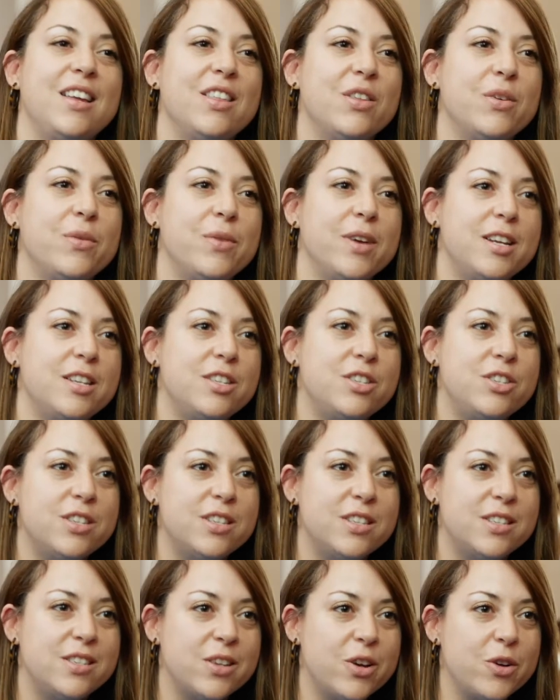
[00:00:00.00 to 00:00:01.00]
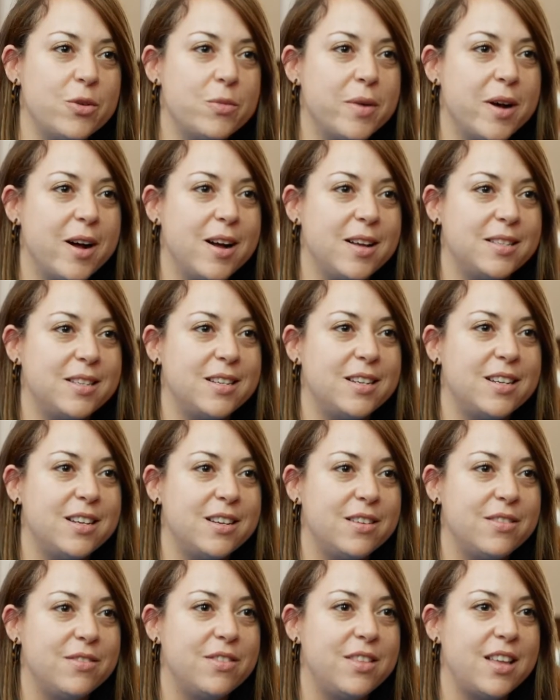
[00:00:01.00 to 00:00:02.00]
the way she's so
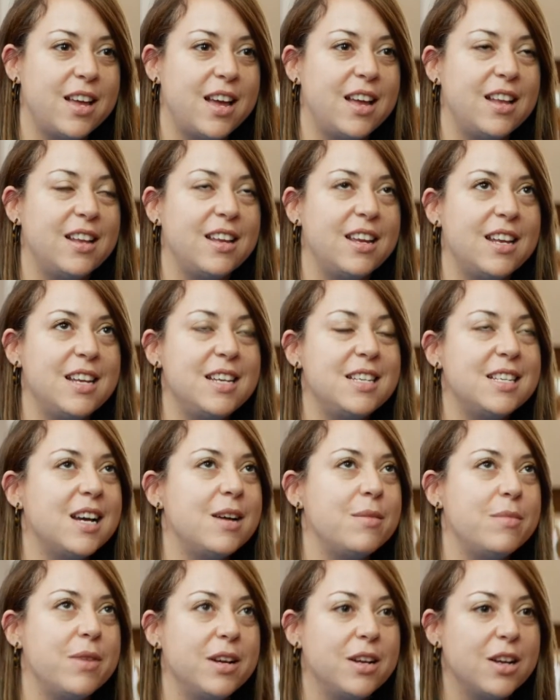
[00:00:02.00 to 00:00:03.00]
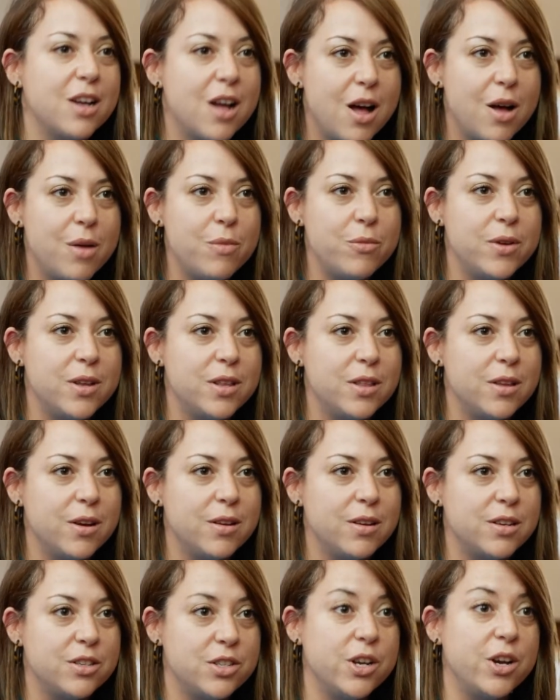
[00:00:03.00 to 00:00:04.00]
positive that anytime I come with
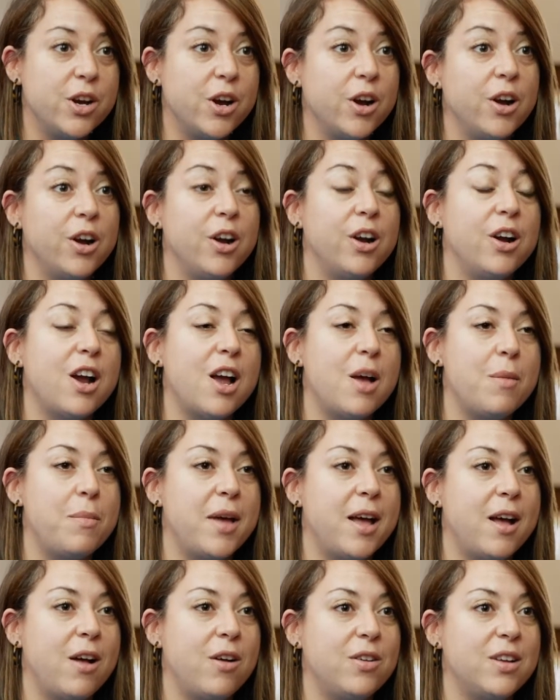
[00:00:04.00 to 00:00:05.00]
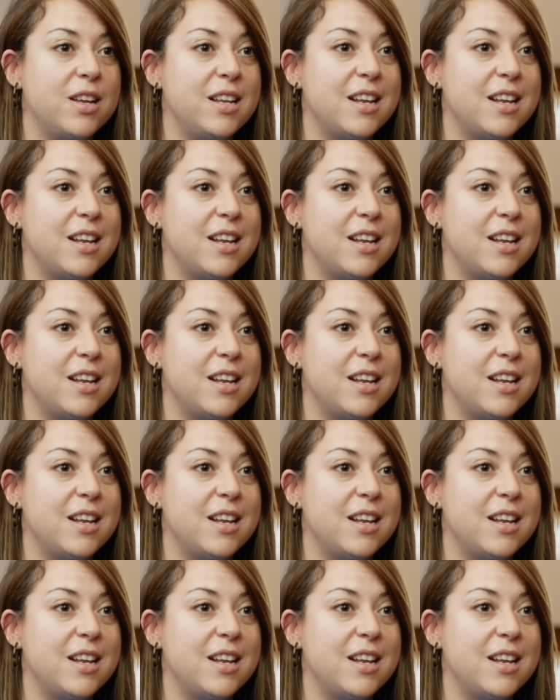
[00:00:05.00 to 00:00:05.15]
her, to her about an